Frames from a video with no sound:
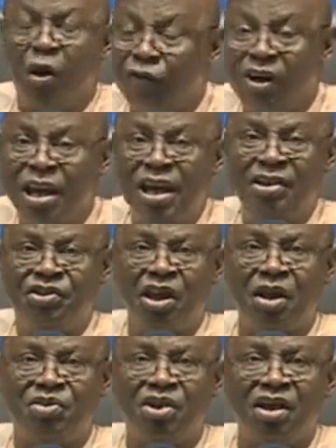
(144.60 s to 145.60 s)
over
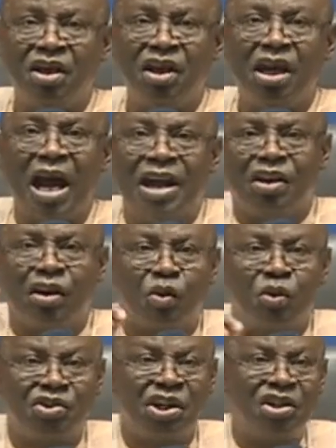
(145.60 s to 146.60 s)
Egypt, at a
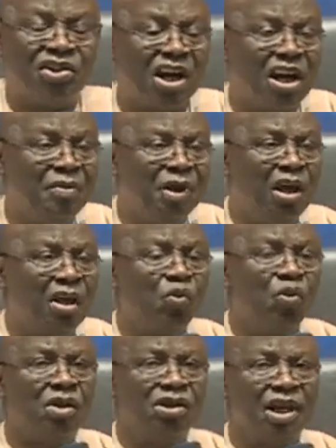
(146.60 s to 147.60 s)
crucial time
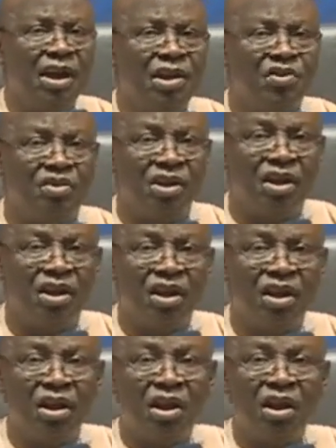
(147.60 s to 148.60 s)
in world history.
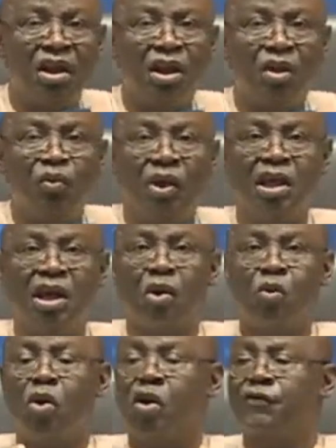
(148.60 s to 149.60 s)
When he
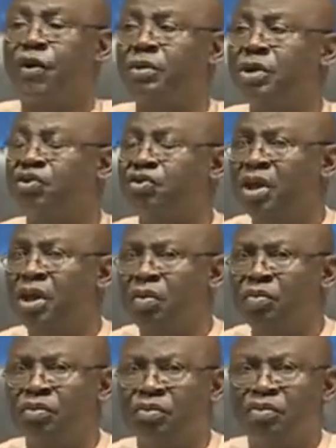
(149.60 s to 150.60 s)
awoke from his
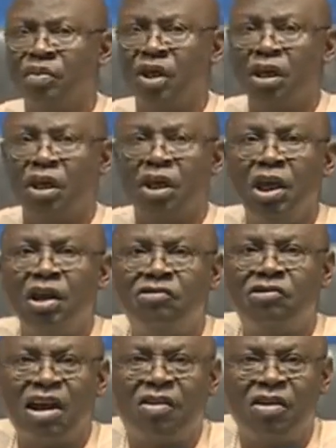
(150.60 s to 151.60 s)
dream, he
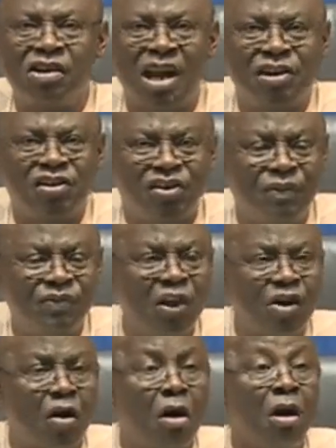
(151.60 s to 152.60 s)
recognized
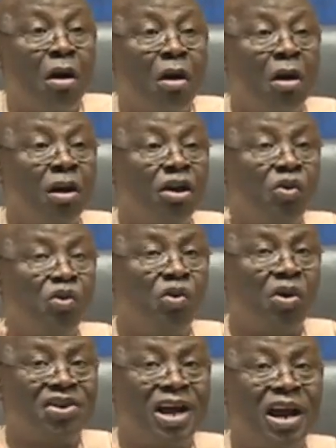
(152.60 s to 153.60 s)
something odd
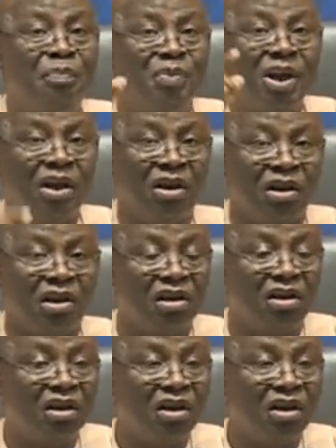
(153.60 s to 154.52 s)
was happening.